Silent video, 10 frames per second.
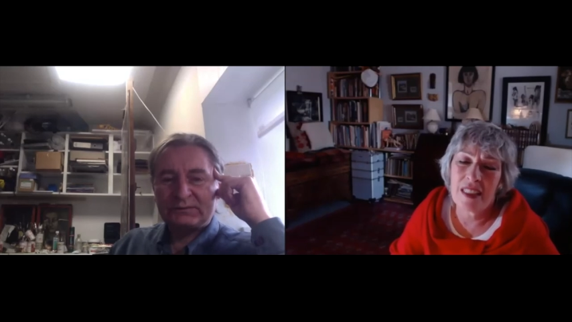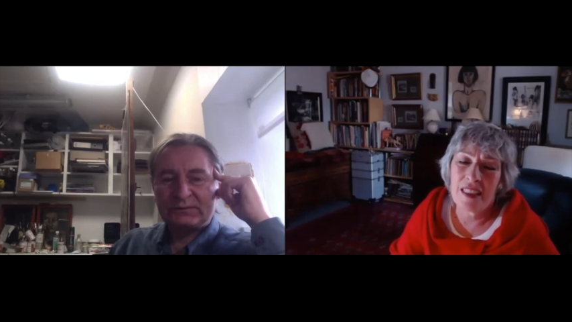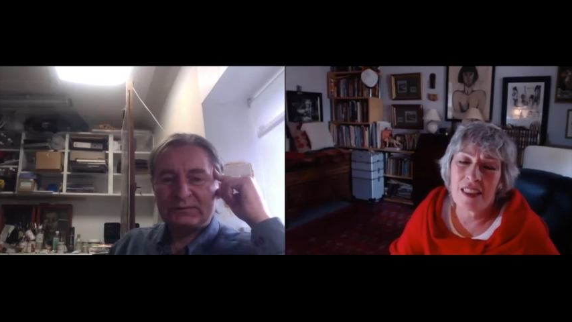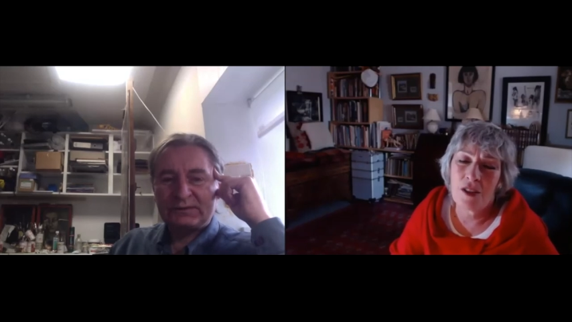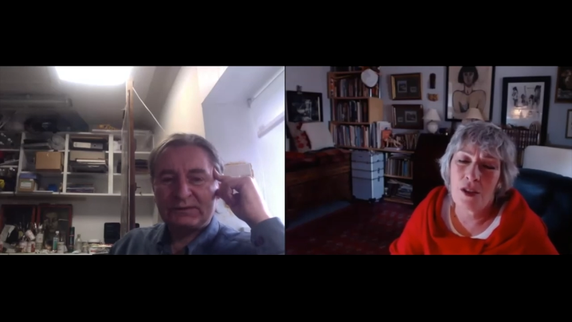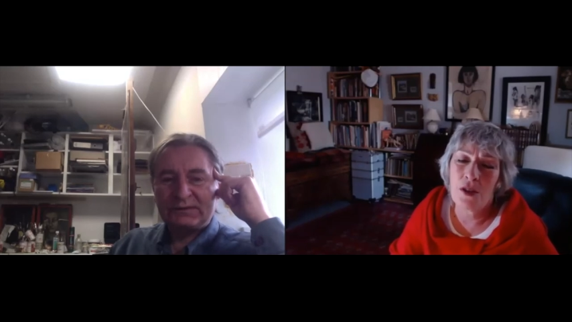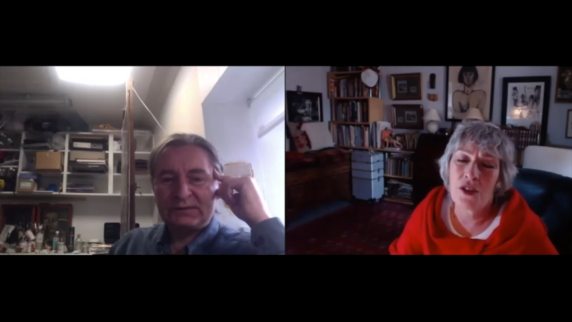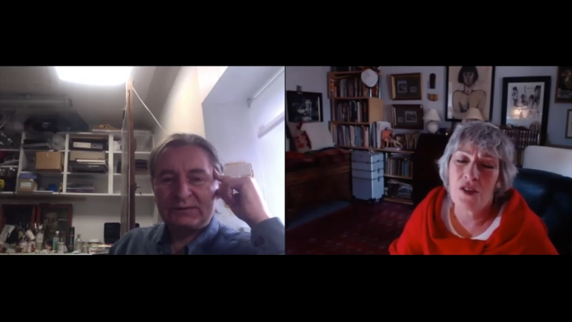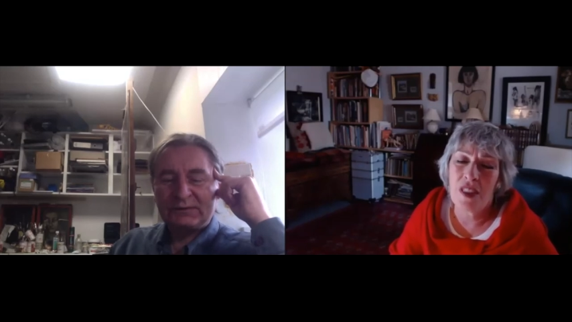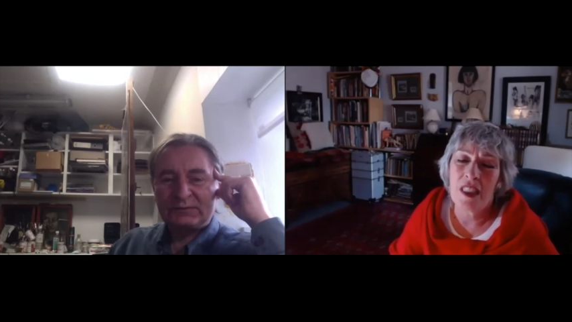Speaker 1: it could
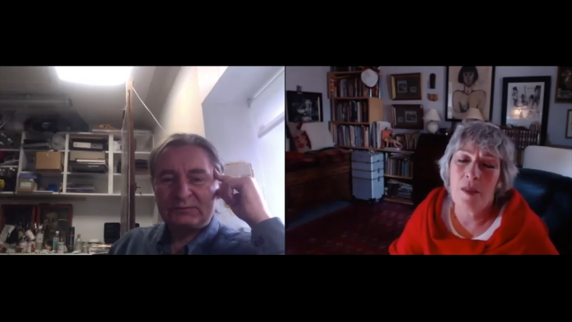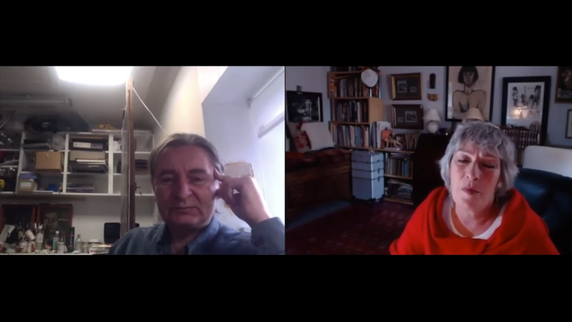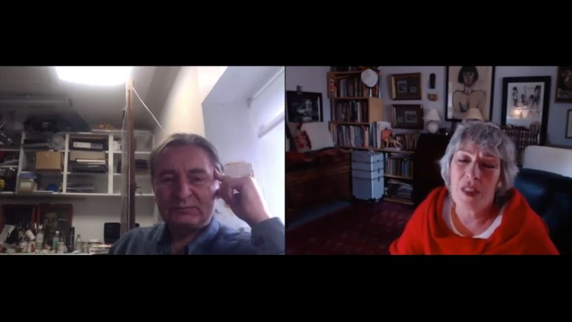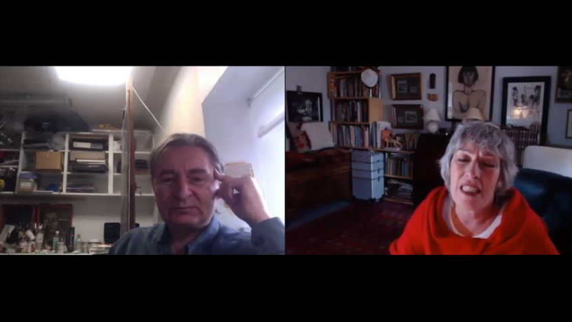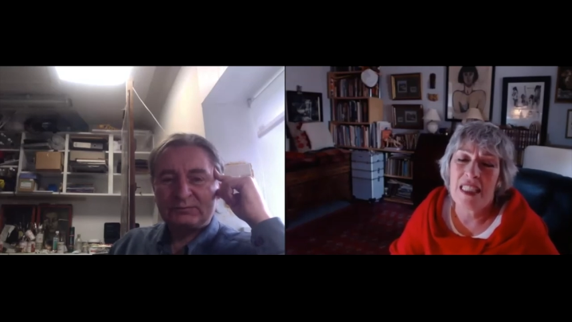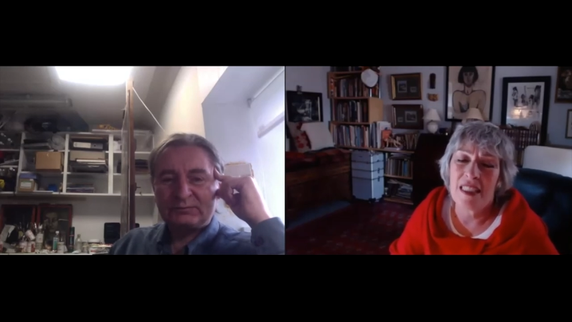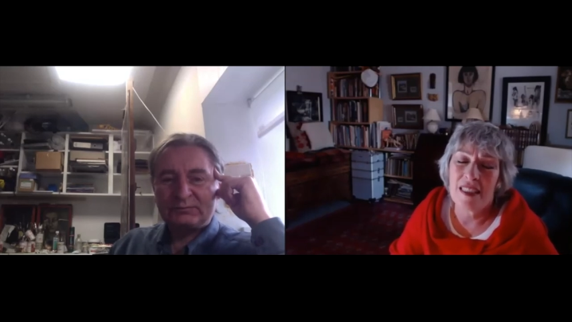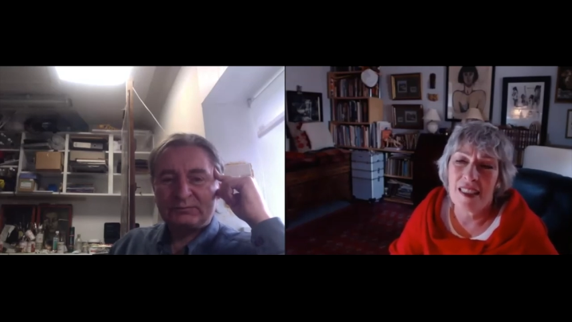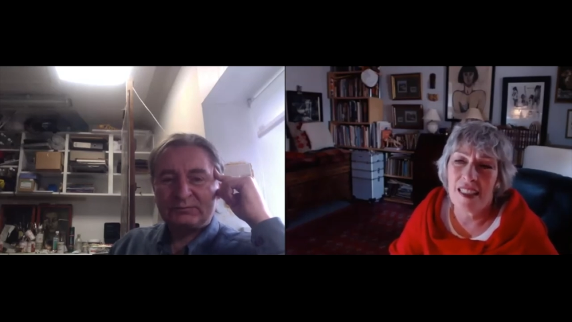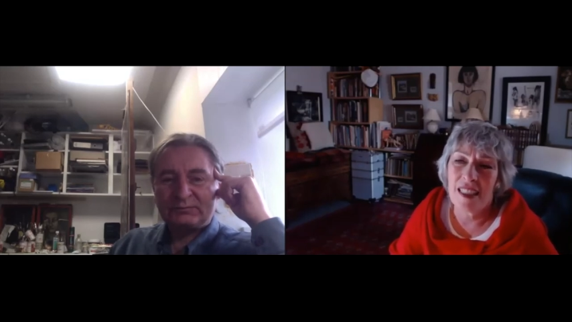really be
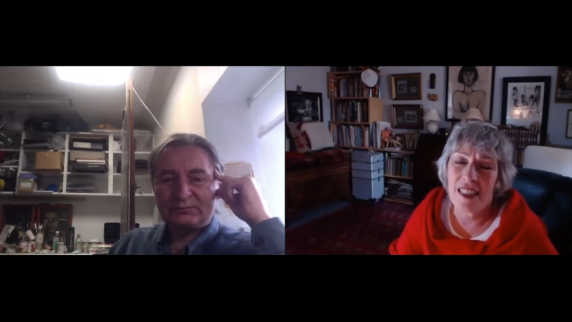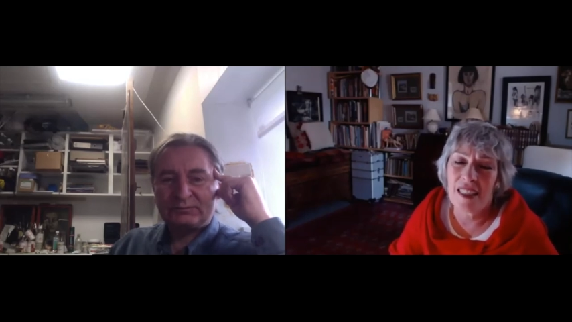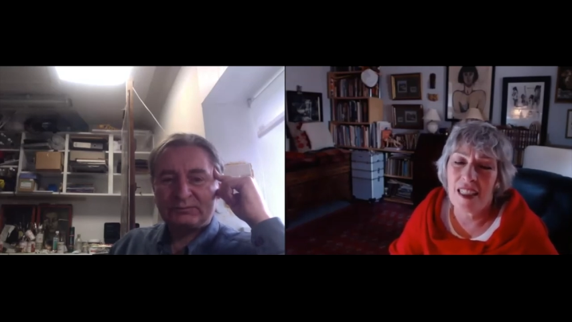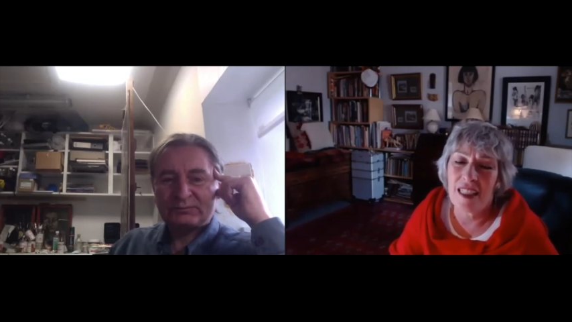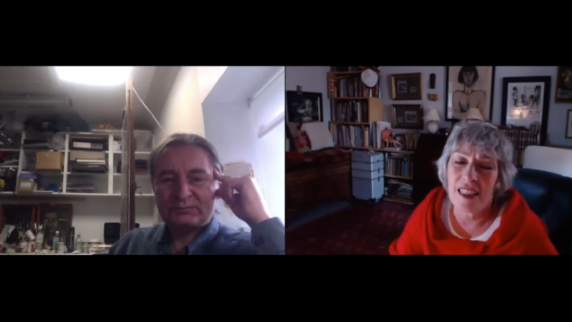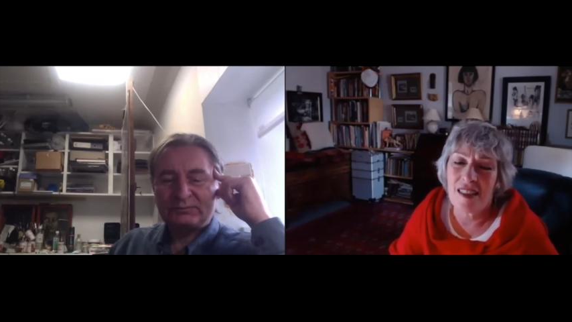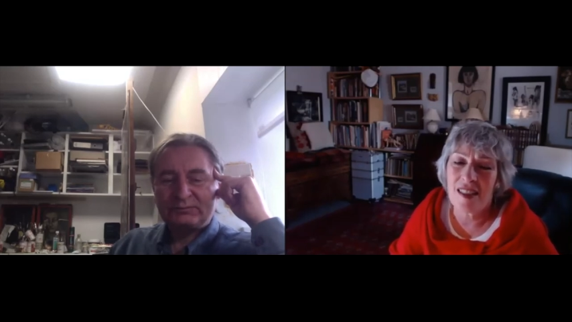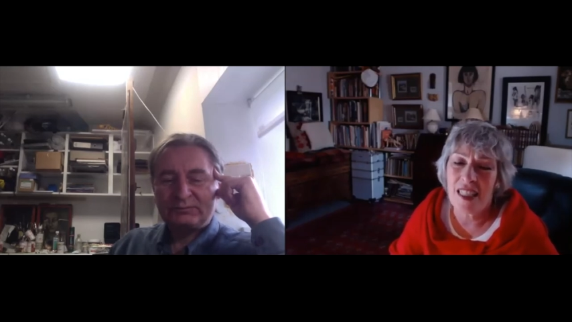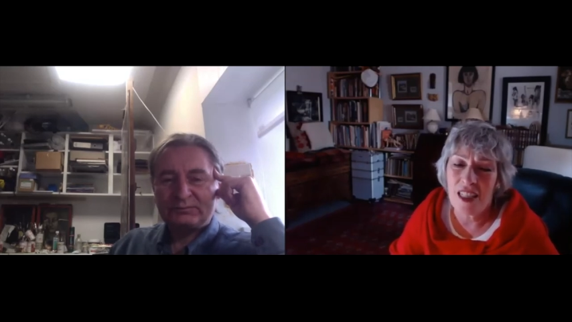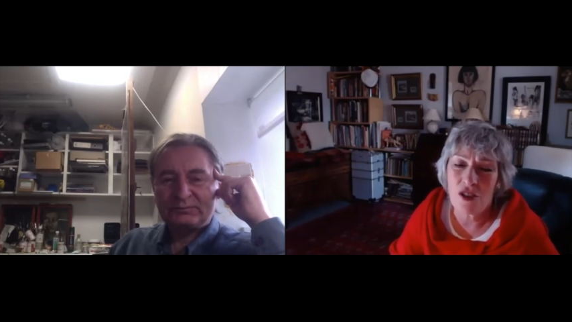a
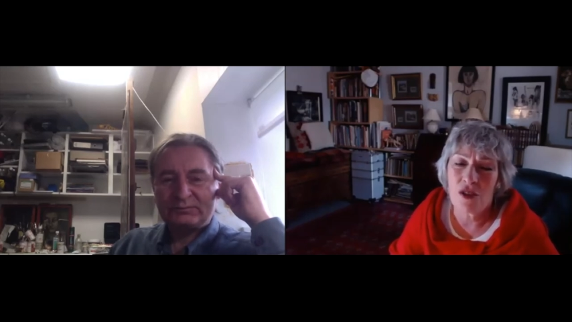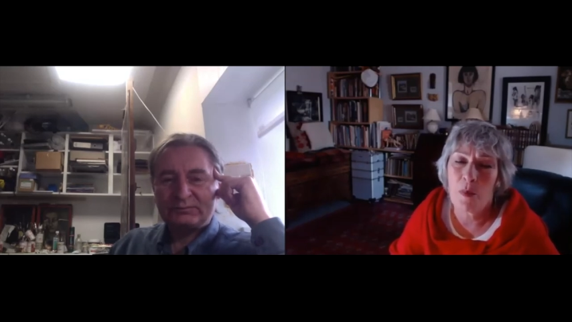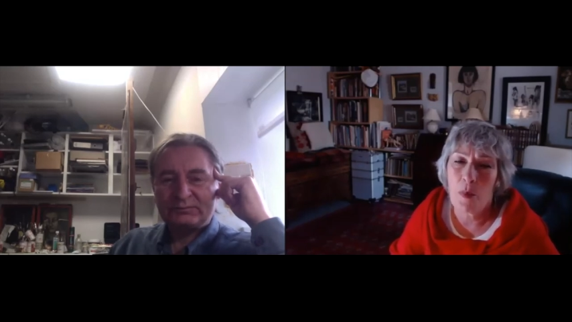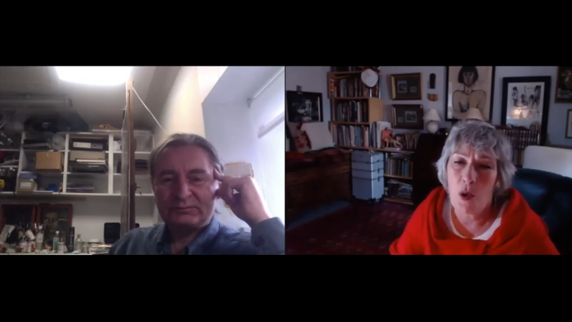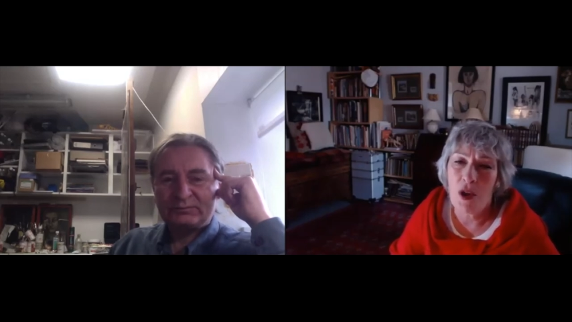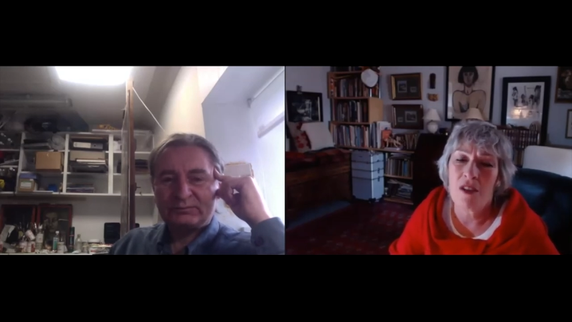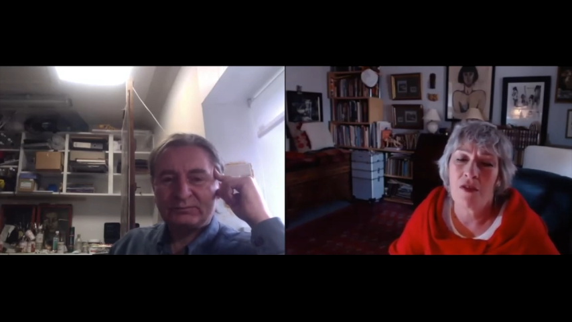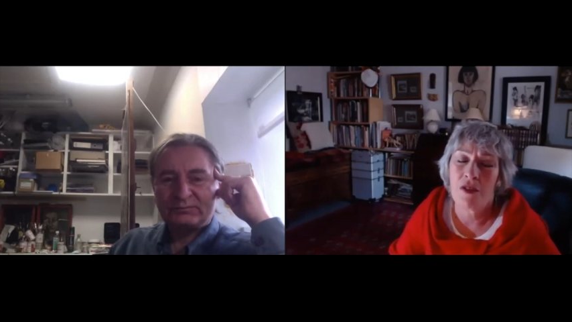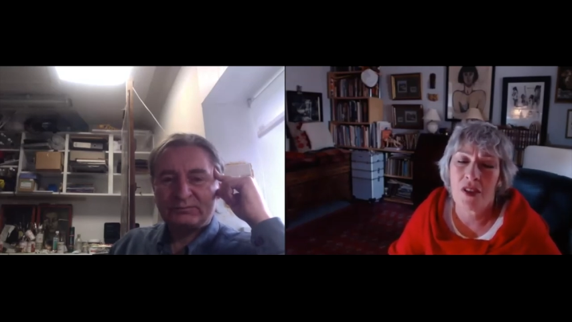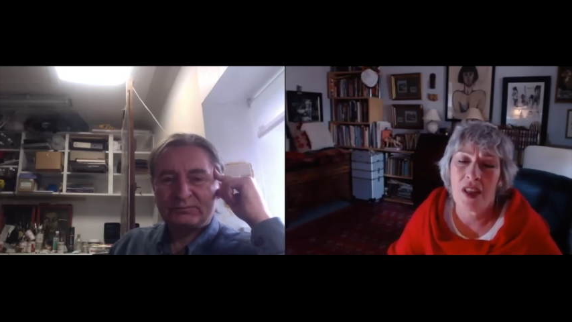central point
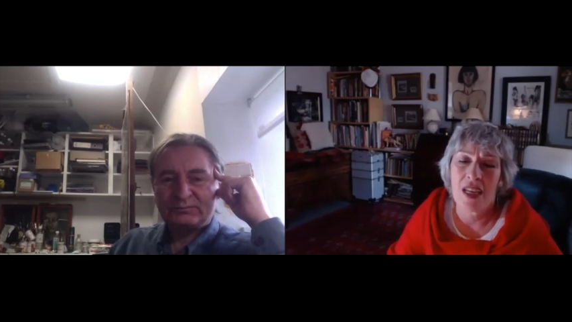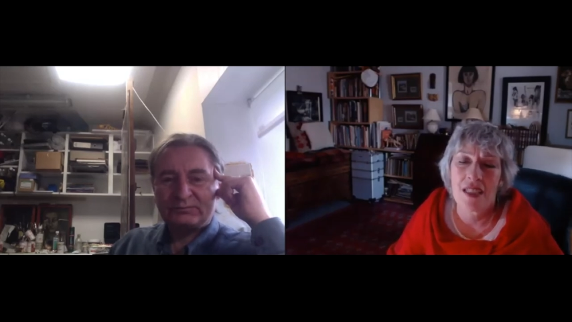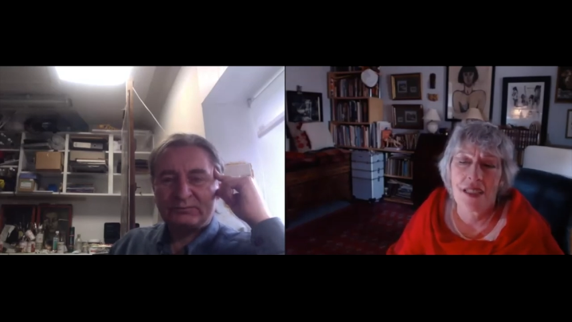for that.